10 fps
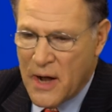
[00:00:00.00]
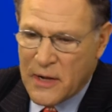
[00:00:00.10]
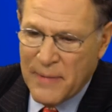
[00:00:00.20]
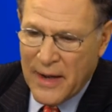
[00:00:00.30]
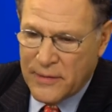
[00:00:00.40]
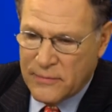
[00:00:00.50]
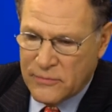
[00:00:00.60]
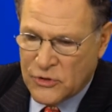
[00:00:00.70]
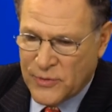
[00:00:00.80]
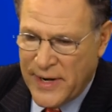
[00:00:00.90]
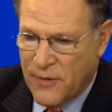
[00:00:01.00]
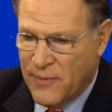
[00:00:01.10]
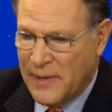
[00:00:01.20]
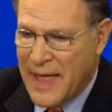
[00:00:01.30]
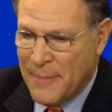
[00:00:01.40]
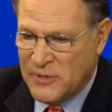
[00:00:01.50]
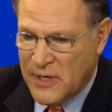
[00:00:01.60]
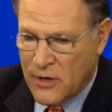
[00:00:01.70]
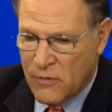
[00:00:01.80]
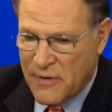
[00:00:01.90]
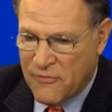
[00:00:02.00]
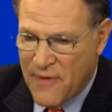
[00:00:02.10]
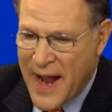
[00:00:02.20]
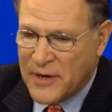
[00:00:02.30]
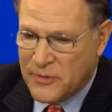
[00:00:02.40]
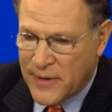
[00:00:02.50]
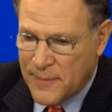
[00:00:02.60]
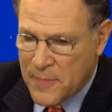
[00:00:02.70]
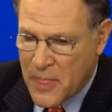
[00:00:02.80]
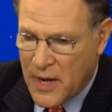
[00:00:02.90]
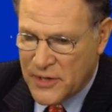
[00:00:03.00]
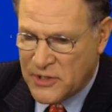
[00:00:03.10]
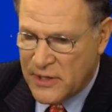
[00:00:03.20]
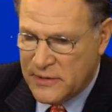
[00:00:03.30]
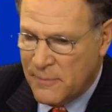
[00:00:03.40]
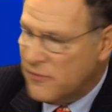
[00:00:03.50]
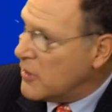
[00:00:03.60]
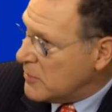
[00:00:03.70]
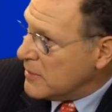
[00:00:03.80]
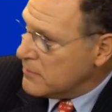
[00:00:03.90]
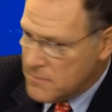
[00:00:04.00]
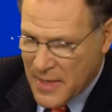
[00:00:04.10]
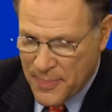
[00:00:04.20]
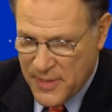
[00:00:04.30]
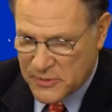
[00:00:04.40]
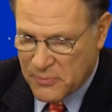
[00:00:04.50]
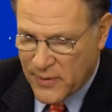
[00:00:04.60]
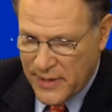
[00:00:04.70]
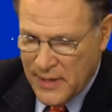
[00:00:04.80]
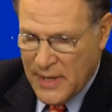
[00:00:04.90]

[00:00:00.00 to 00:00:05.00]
talk about treating relapsing or refractory Hodgkin lymphoma at this point.